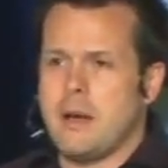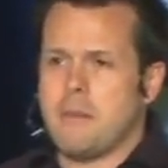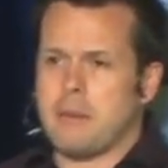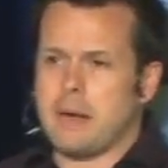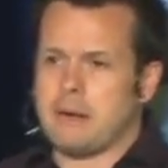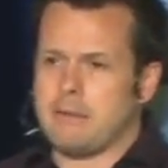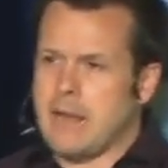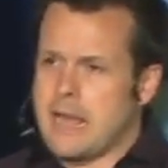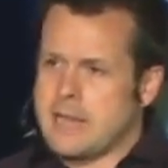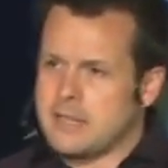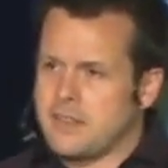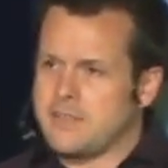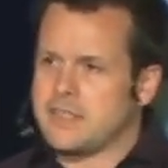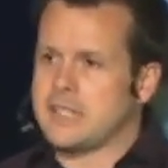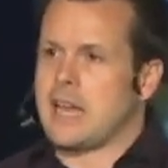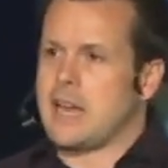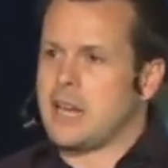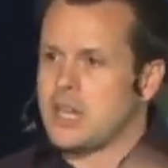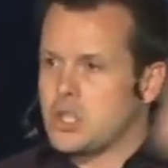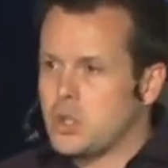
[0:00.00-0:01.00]
But as I've
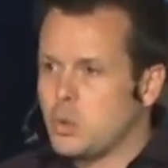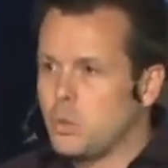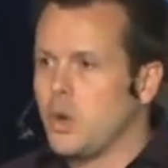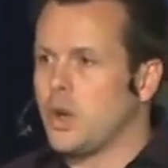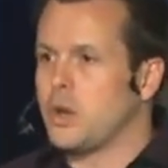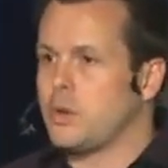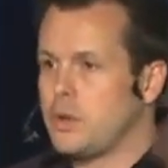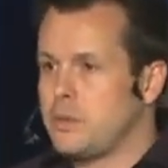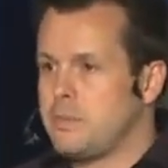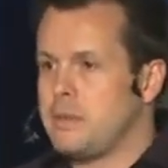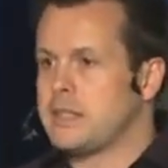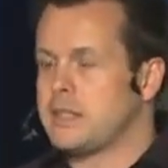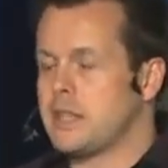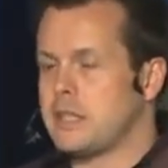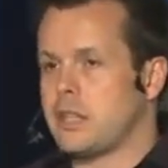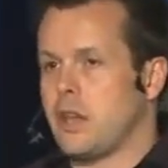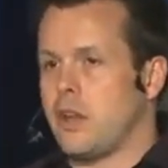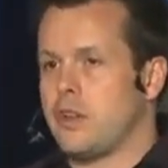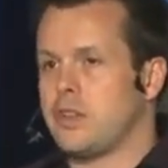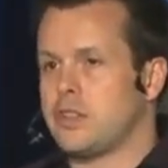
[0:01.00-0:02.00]
started to work with
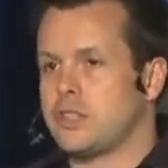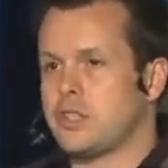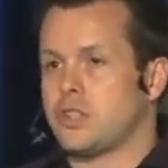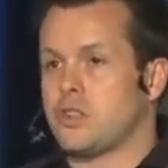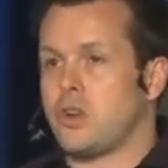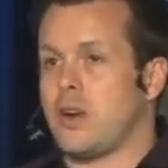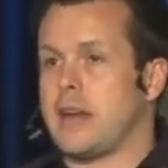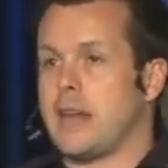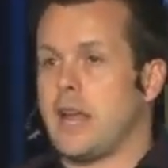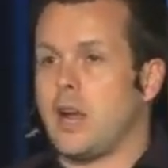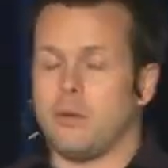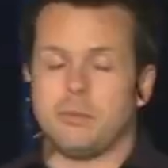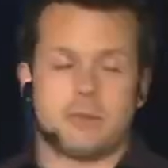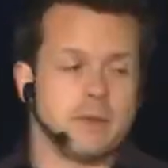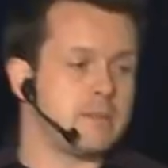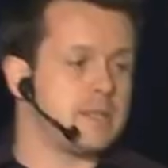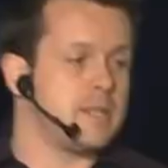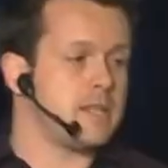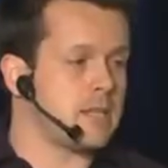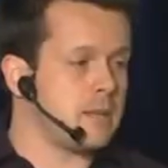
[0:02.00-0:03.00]
business owners to try and help
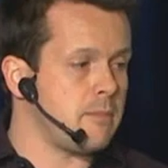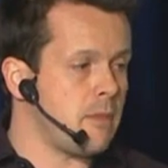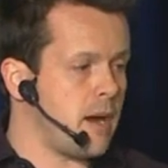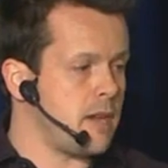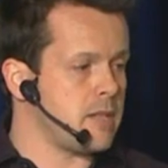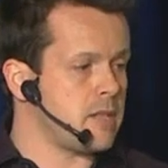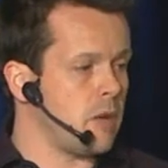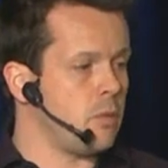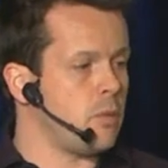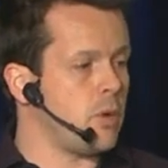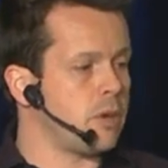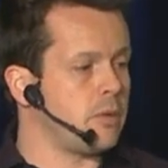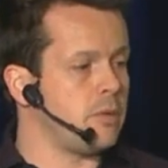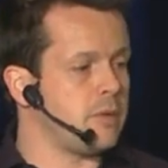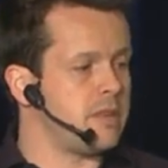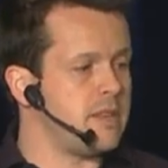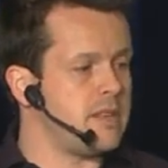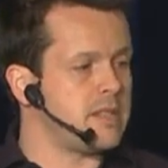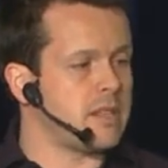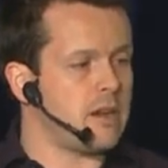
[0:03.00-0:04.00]
them systemize, I work
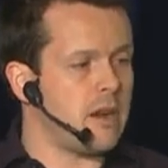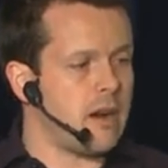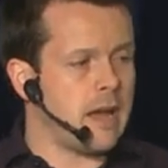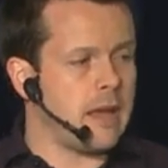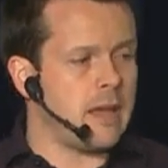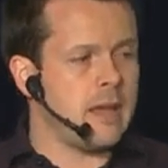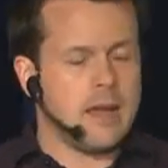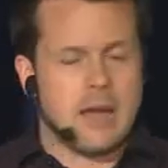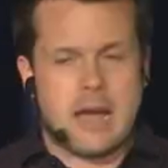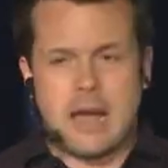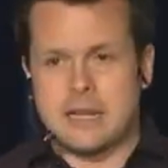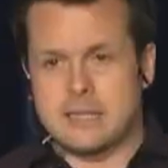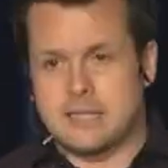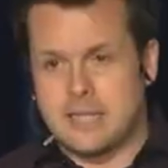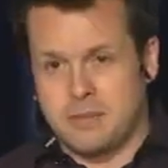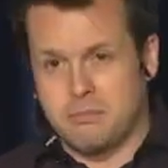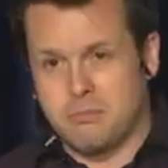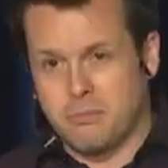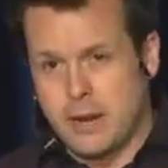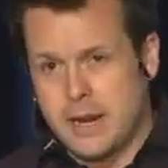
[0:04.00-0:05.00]
with this guy,
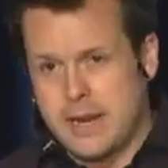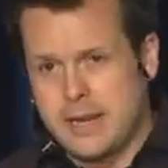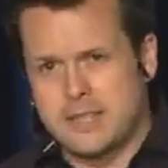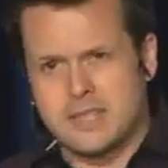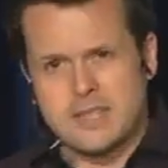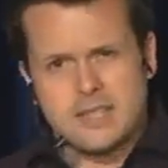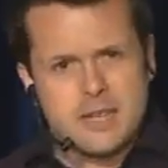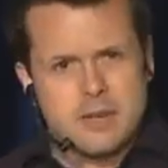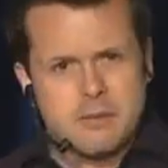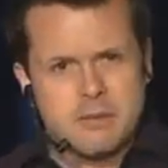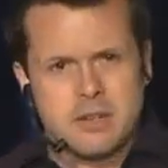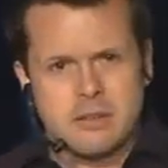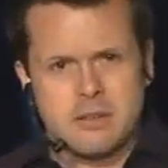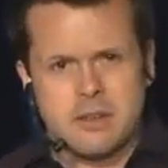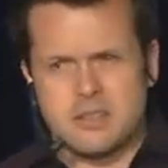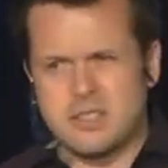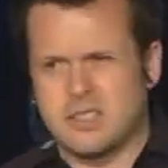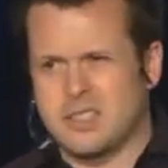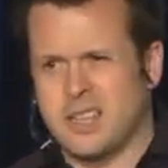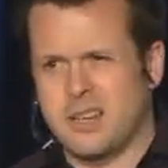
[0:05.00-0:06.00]
Tim Reed. Does anyone,
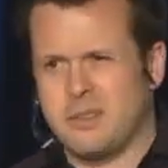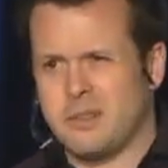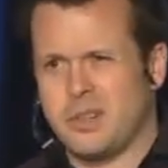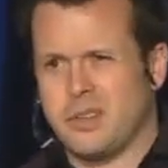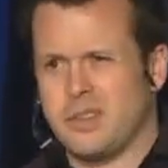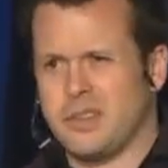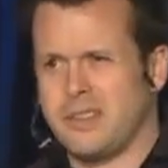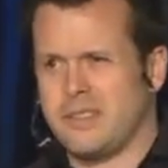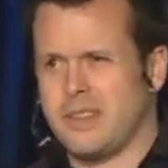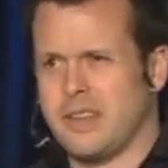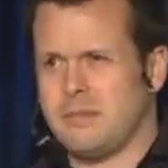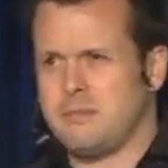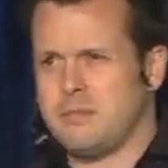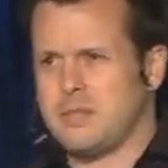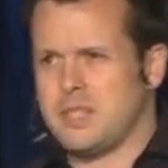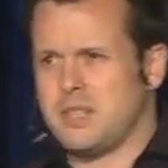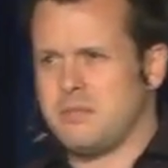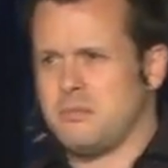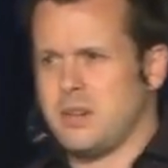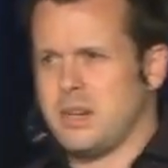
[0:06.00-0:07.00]
has anyone heard of him,
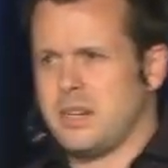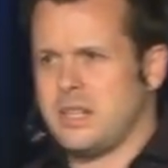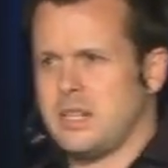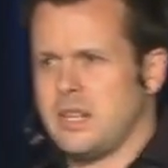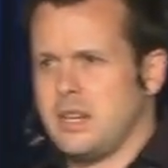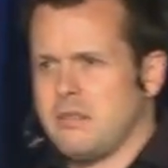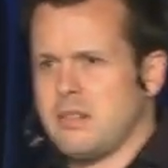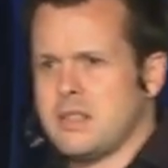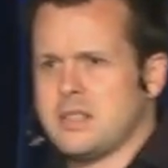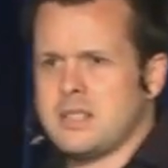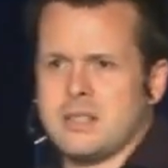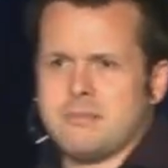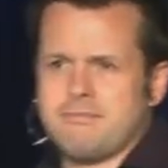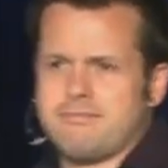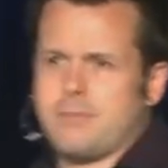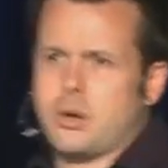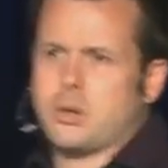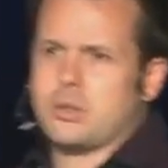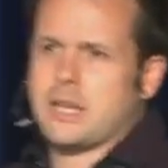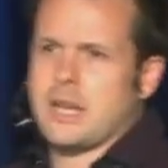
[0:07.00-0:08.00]
Tim Reed? He runs a
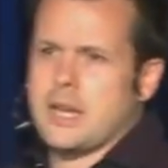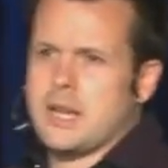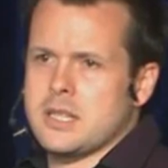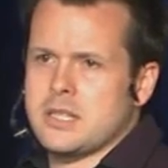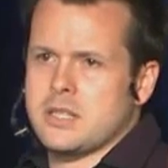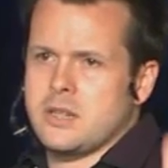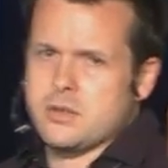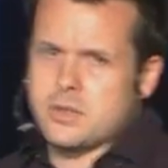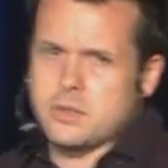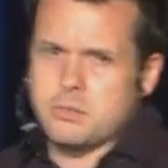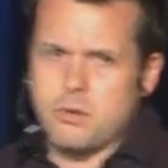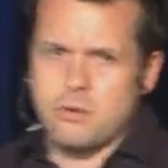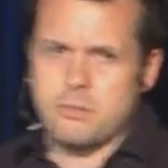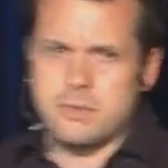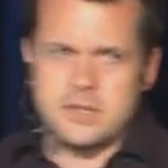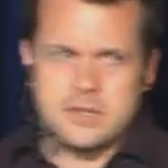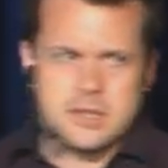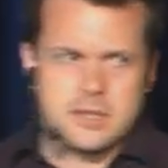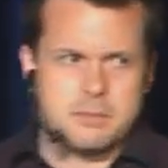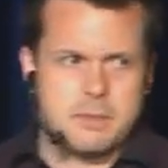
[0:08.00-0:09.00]
podcast called Small
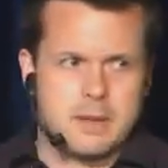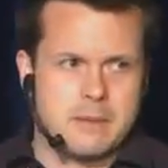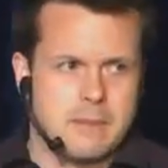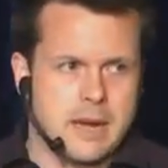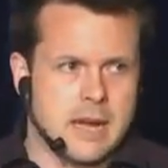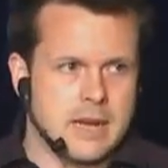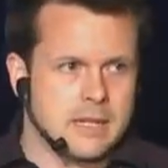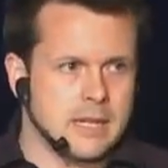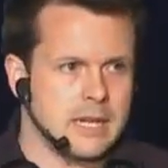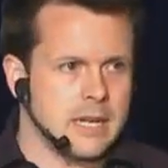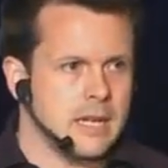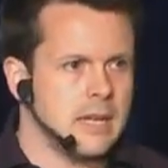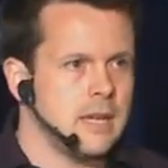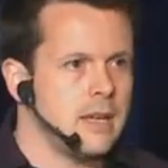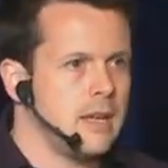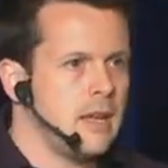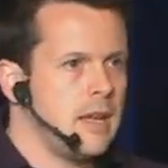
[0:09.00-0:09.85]
Business Big Marketing.